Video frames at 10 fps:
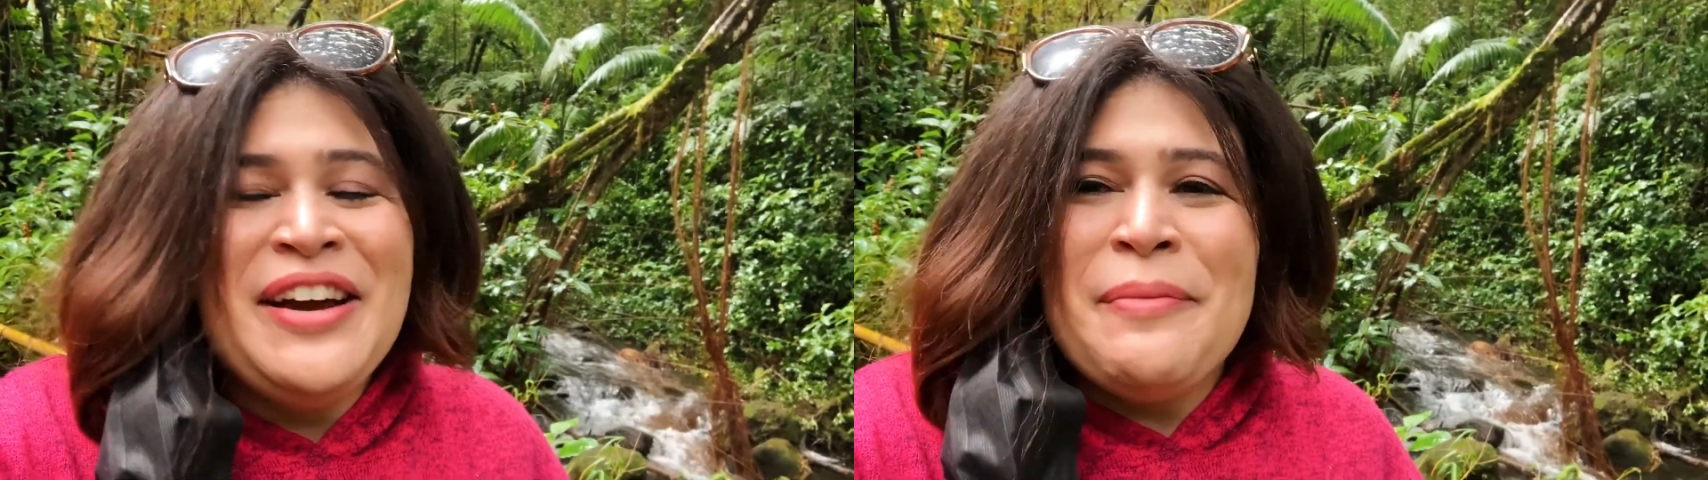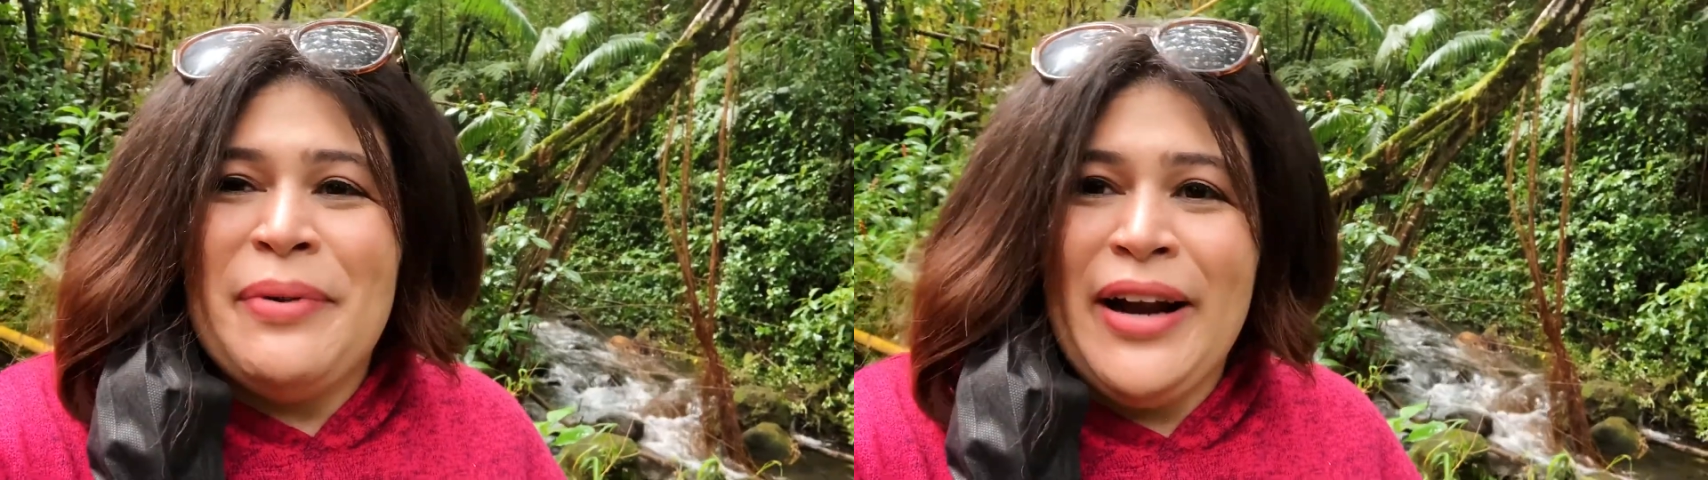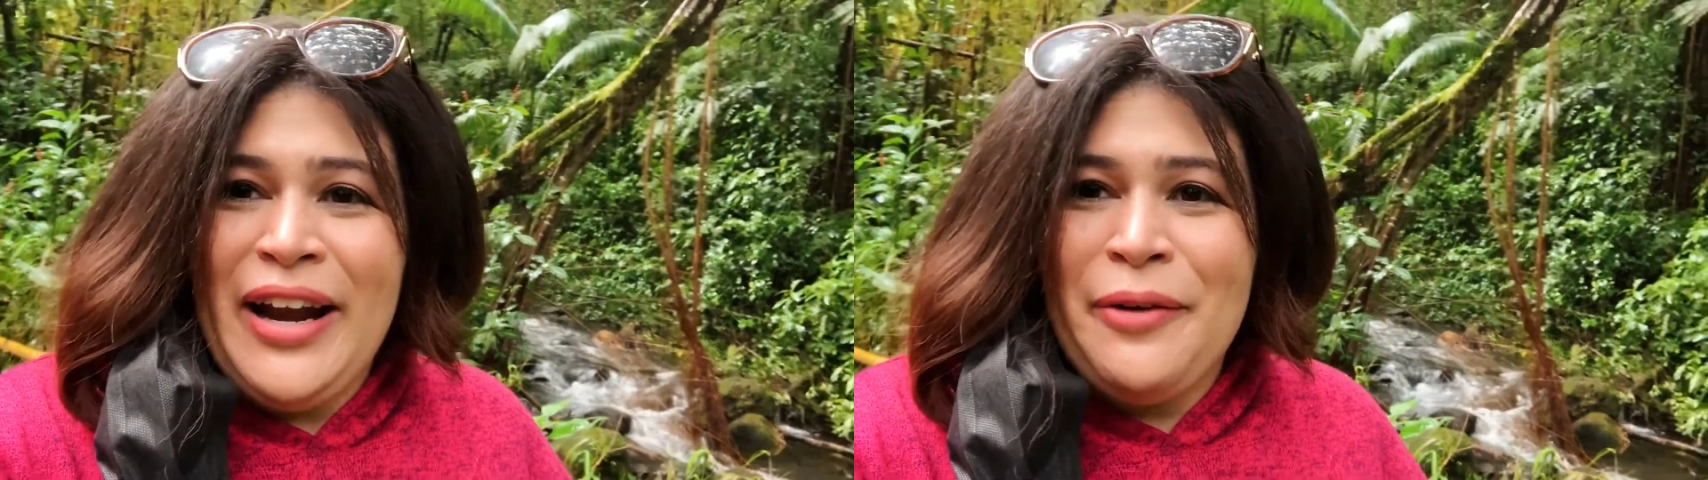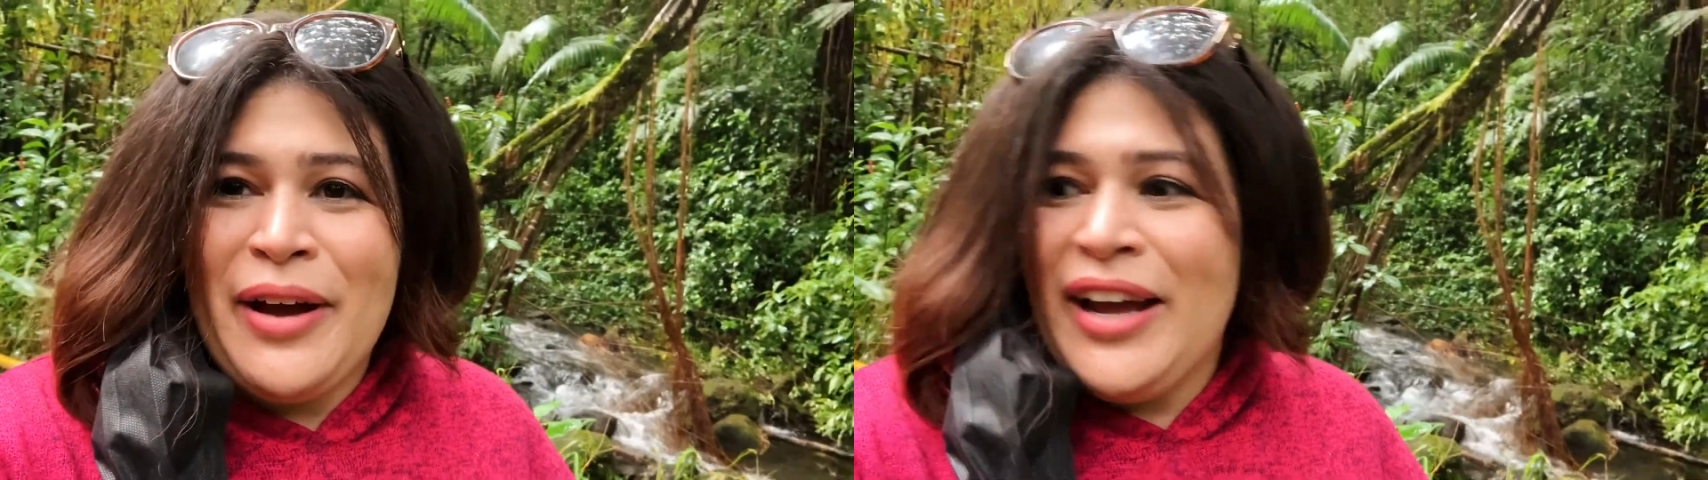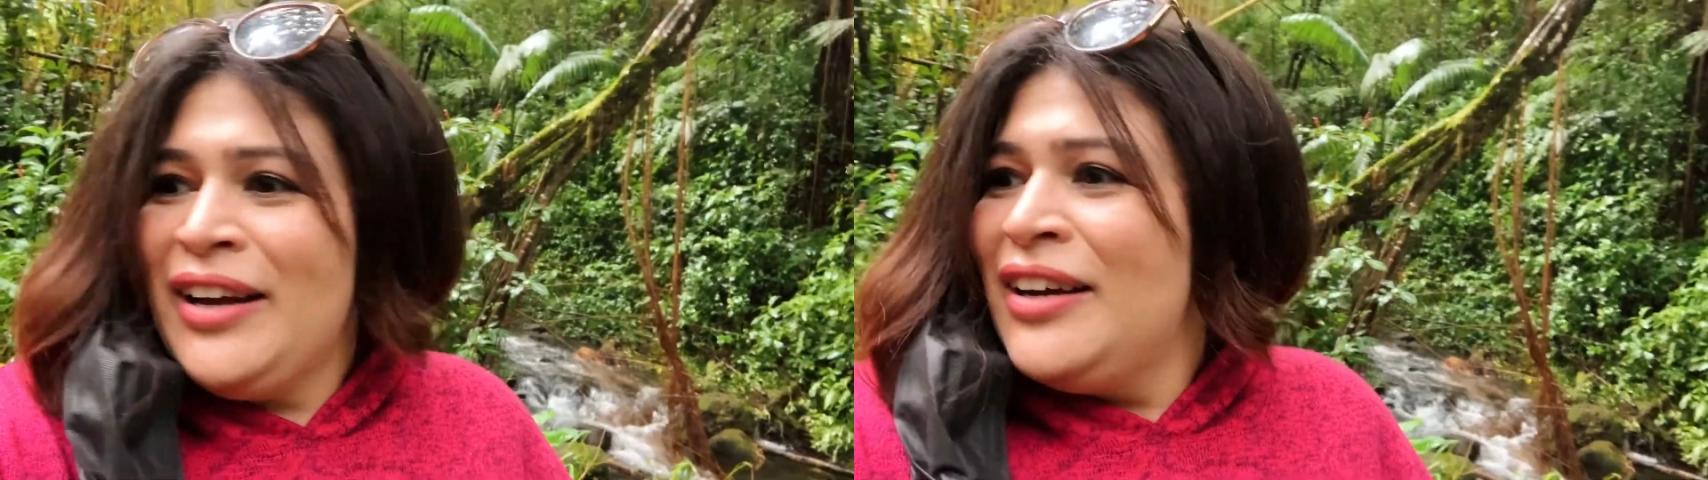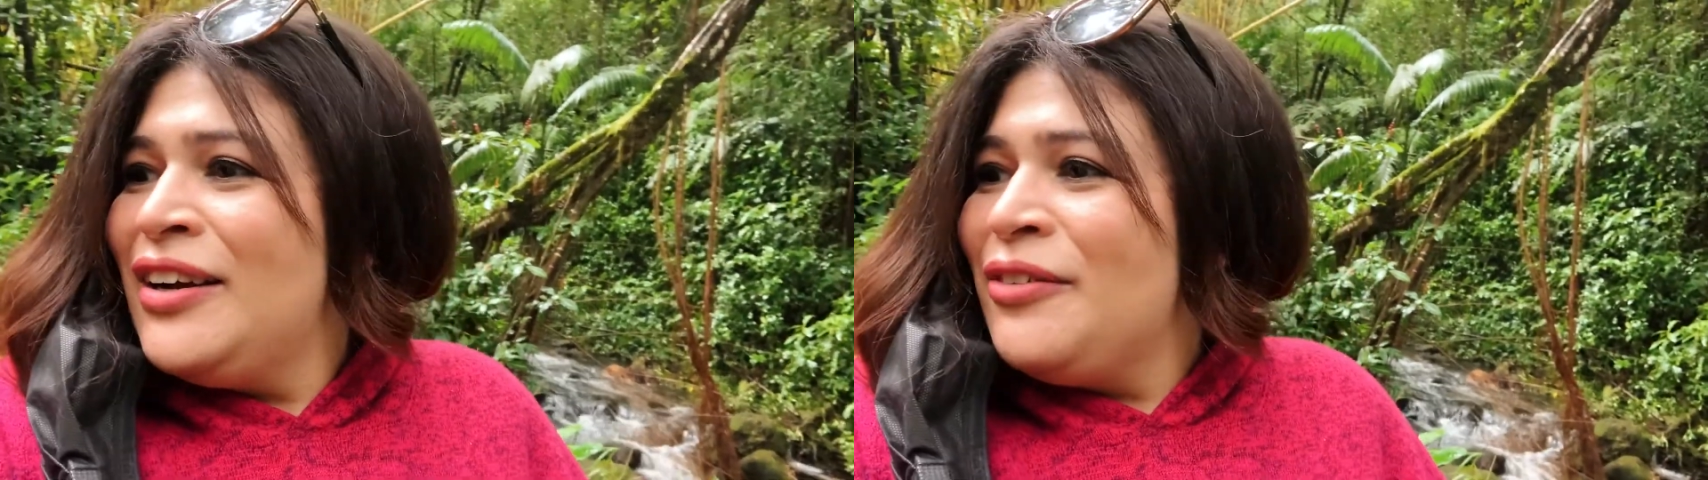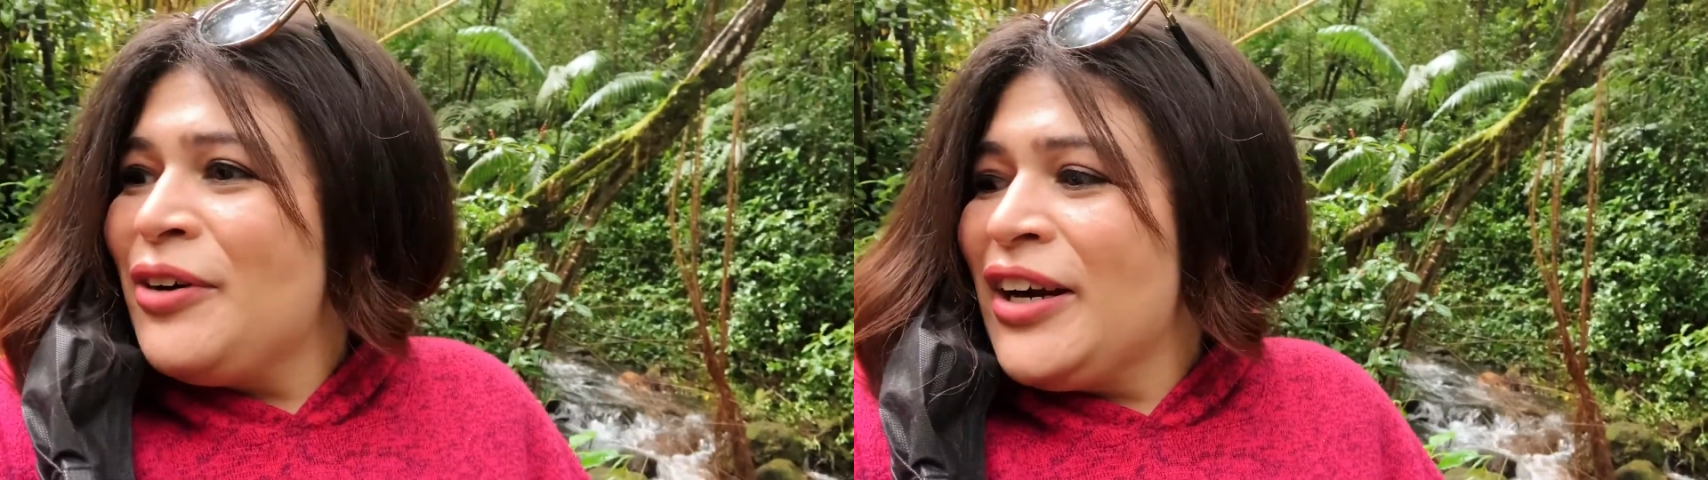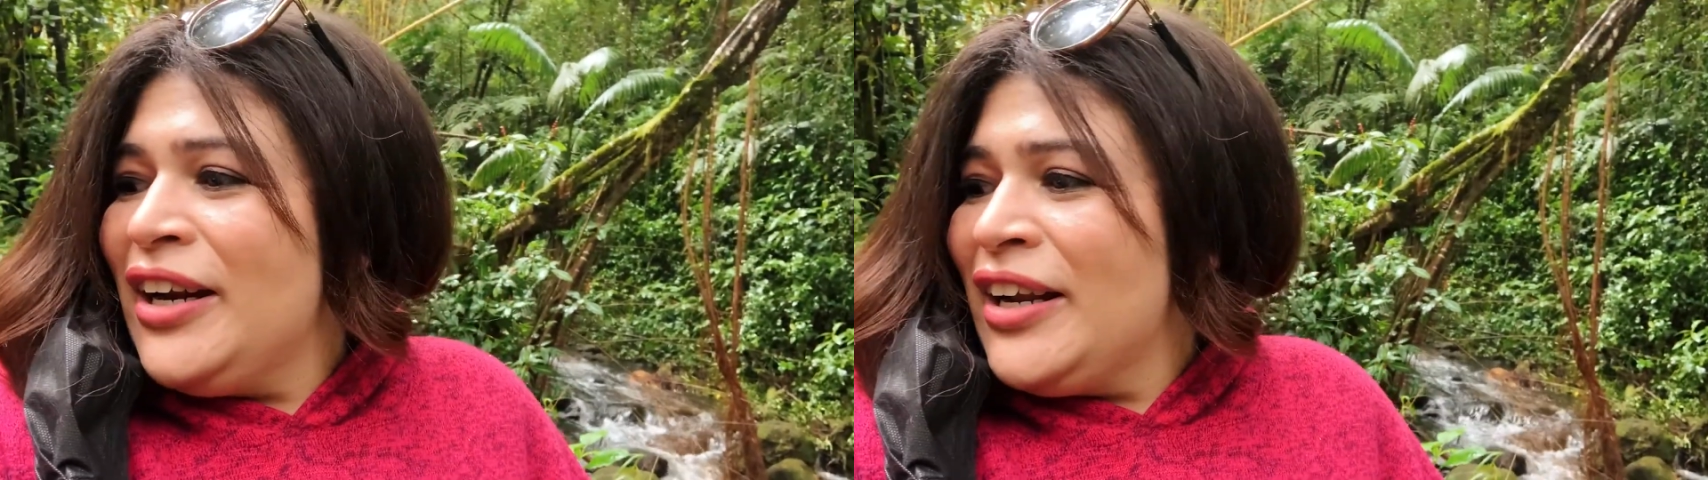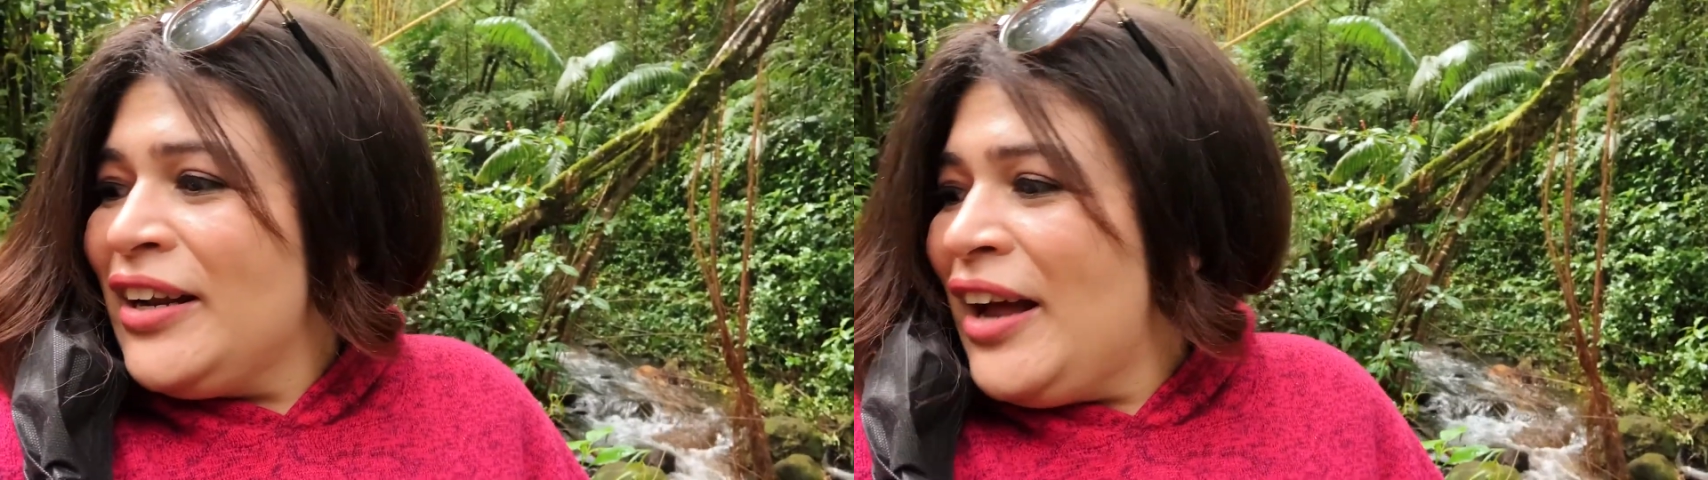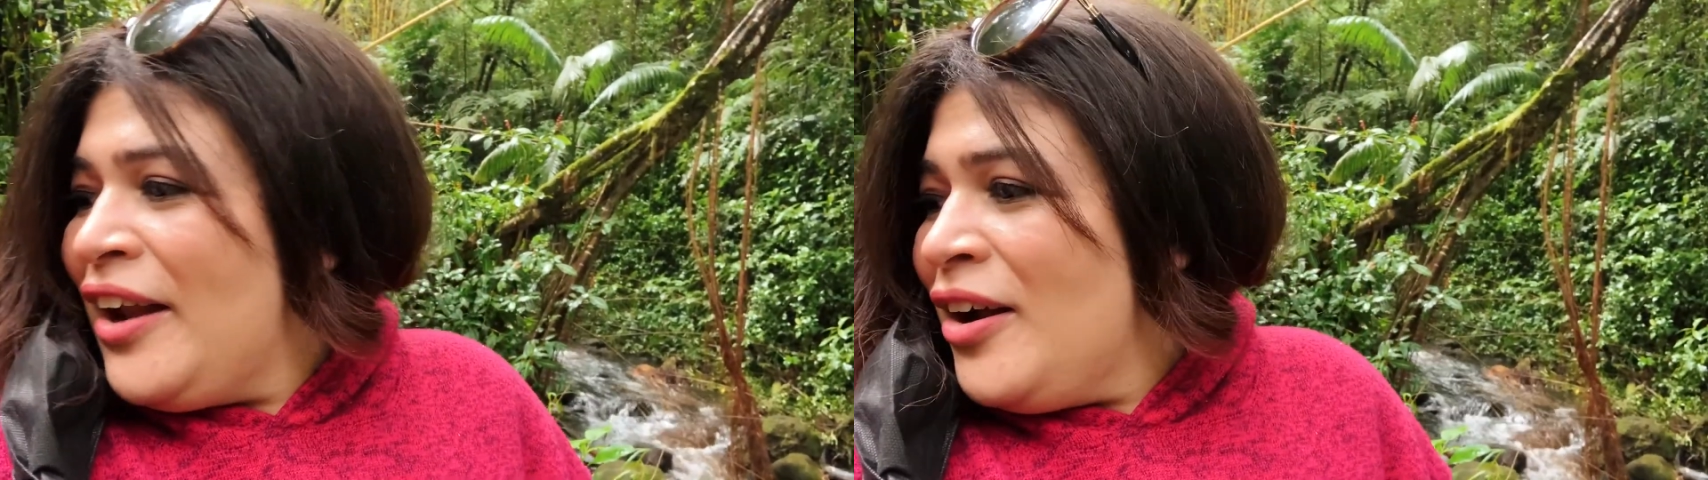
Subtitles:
But anyway, we're gonna head